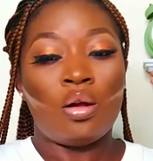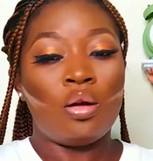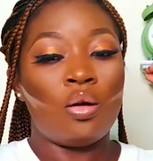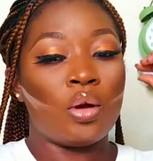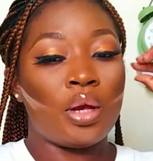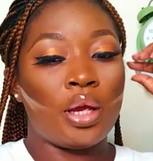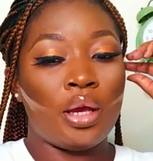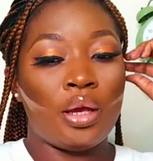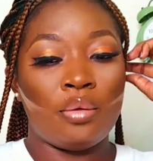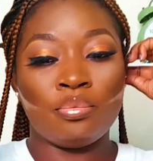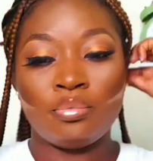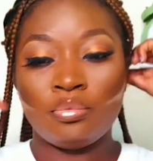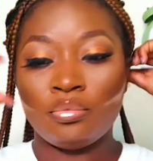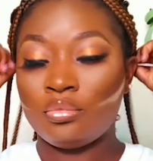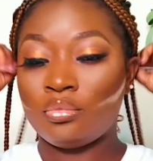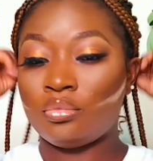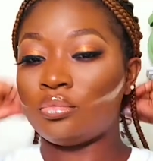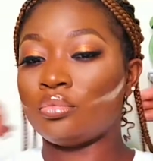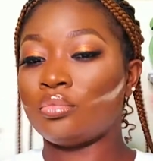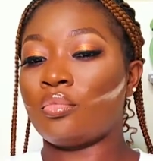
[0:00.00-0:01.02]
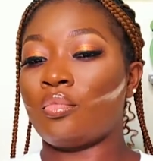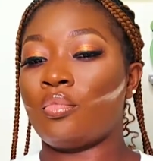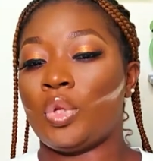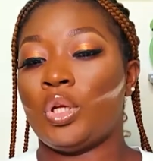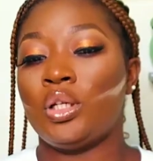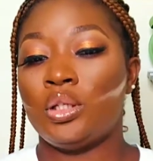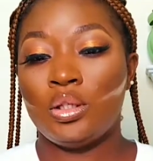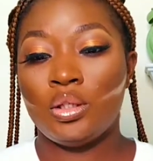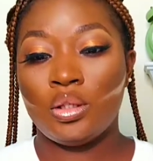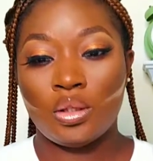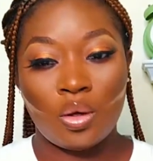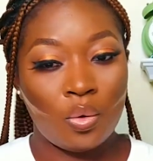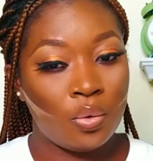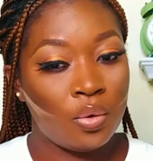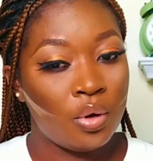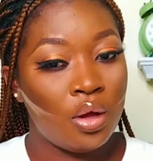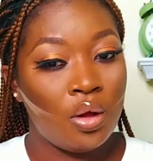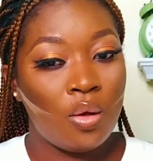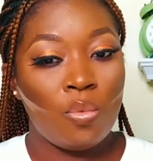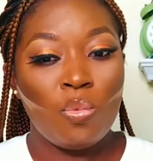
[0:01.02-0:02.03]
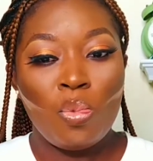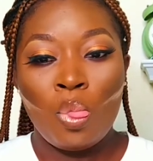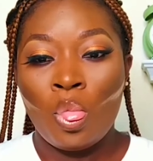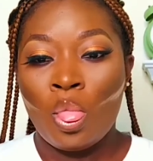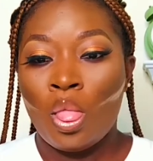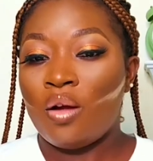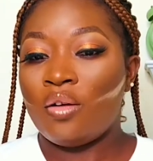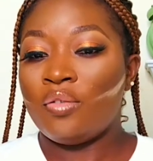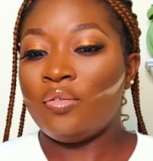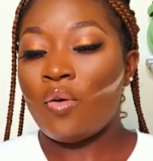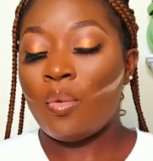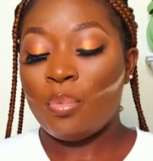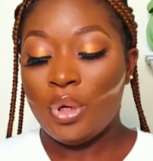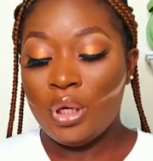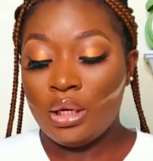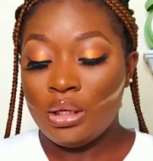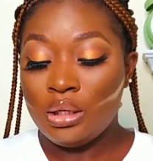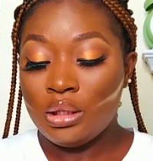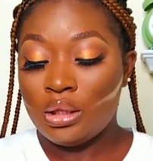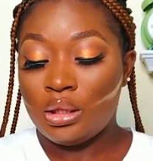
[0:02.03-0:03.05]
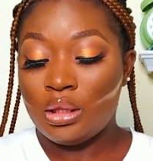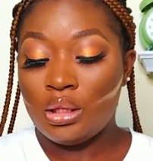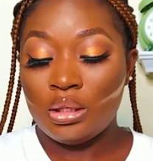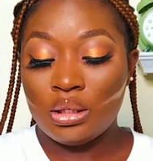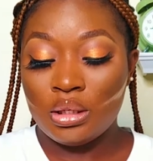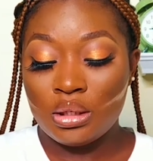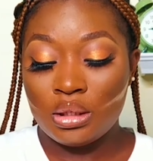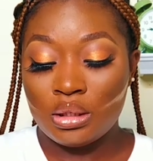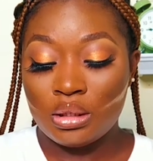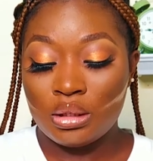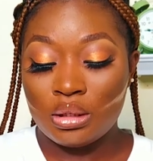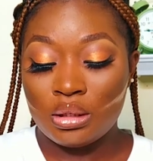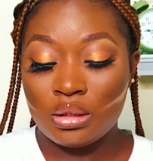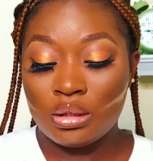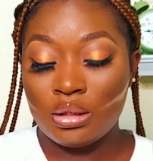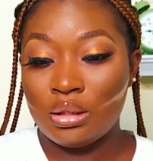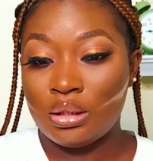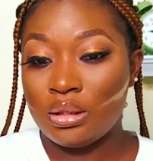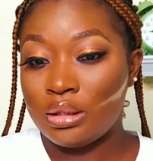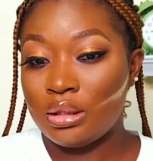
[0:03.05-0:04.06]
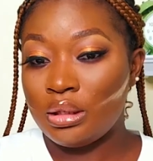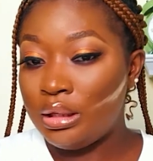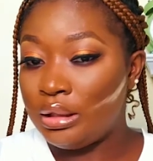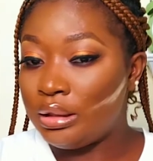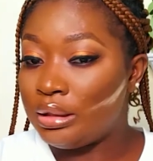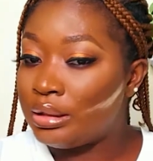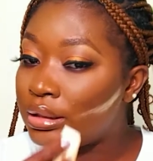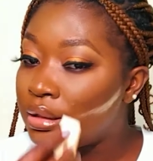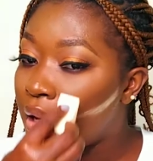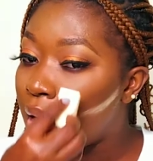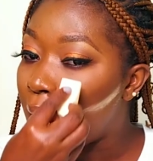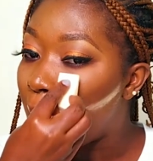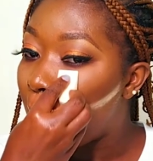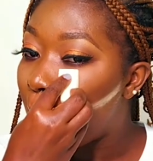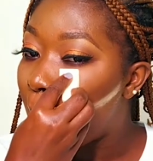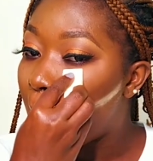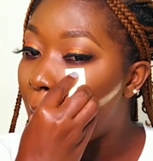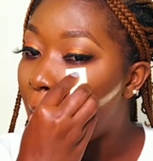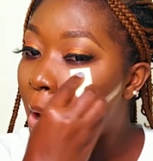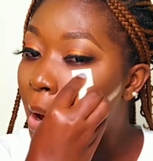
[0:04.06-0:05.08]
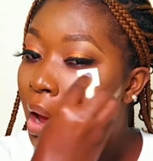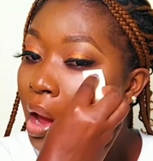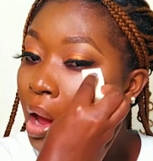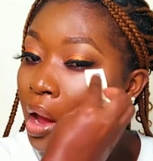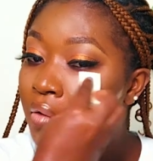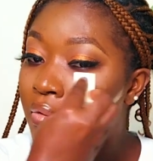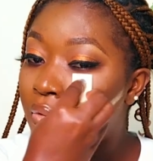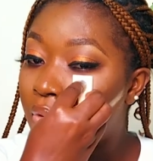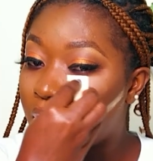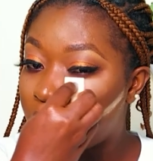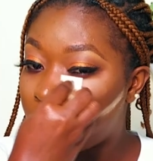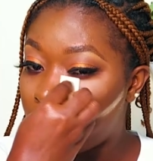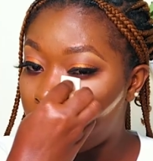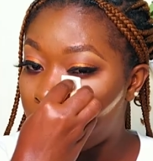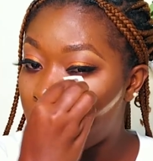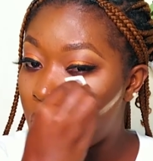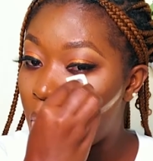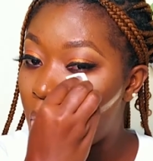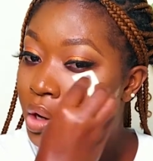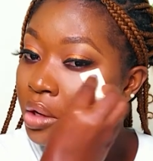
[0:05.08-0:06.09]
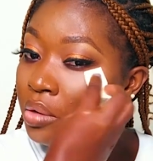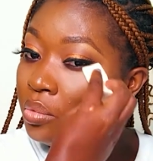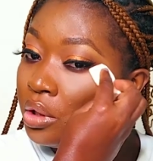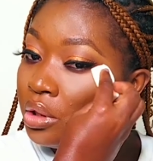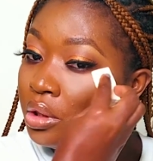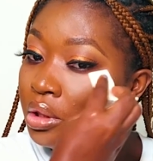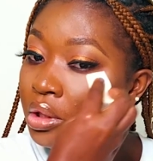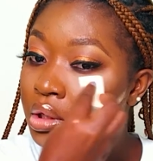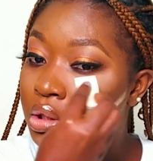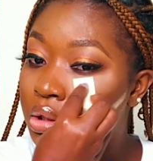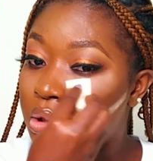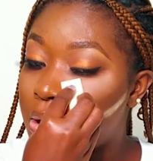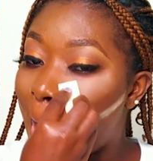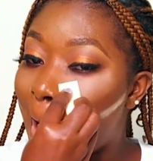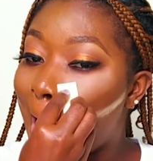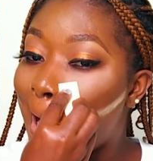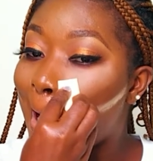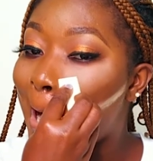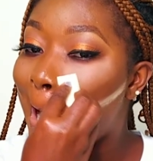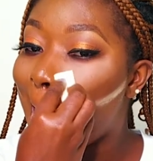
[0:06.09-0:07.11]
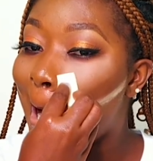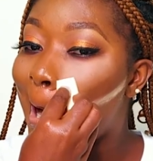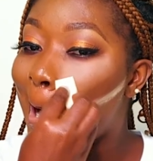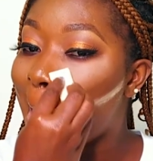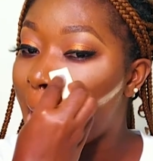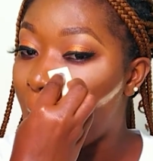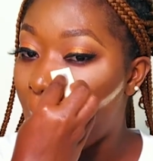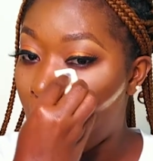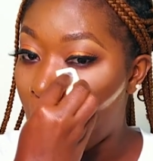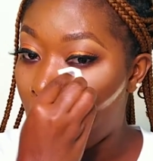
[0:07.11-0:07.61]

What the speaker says: Okay, so for me, this is it. If I still want to go in with this, I can.